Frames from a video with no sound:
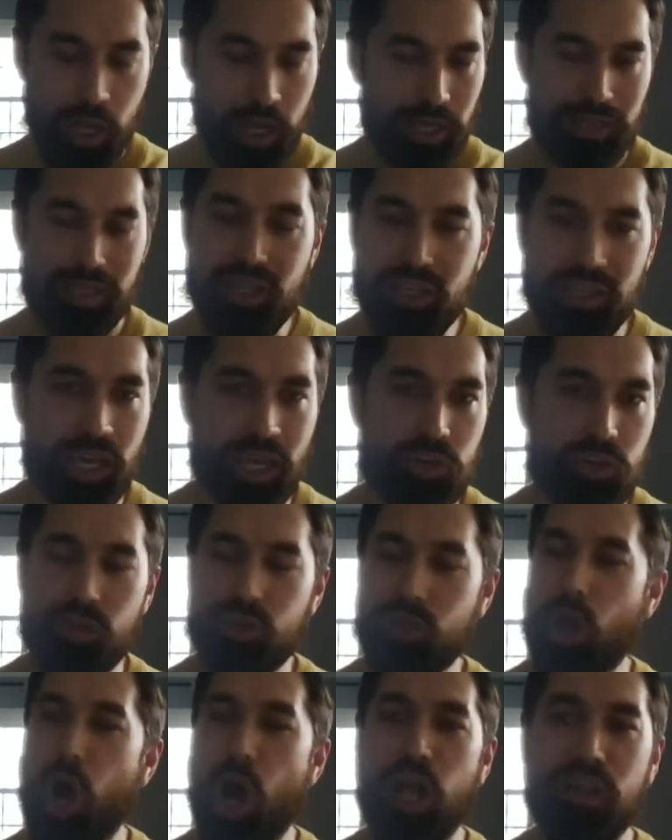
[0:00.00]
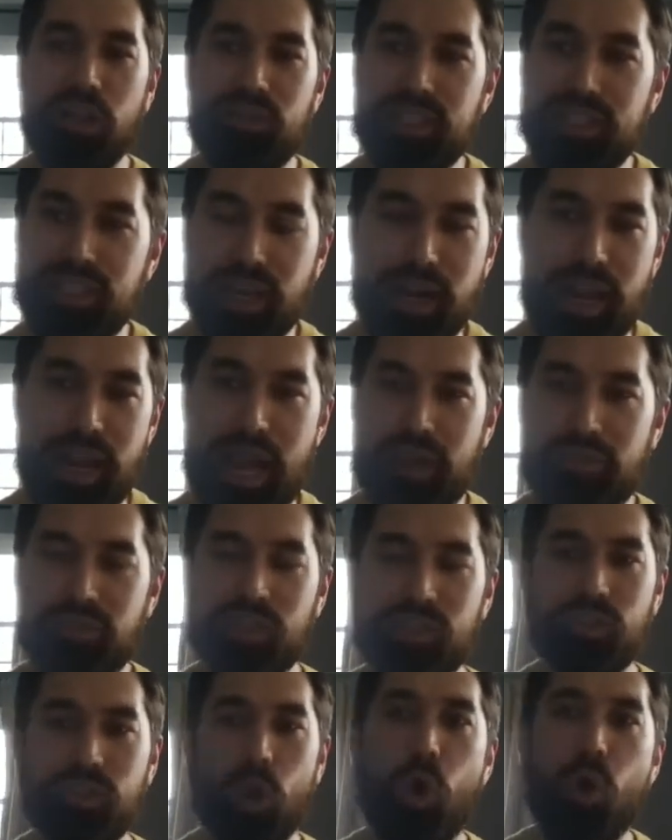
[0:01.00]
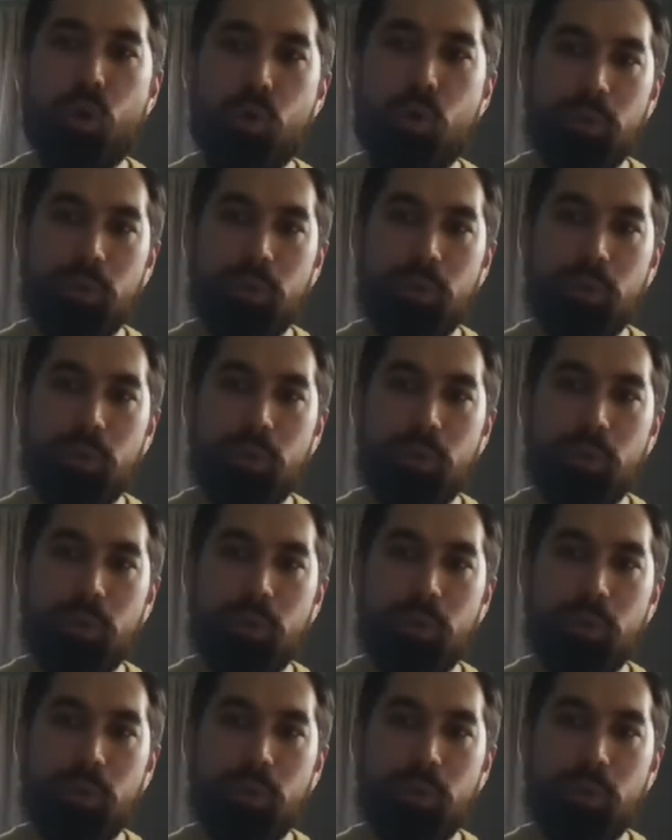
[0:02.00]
these countries all of a sudden have so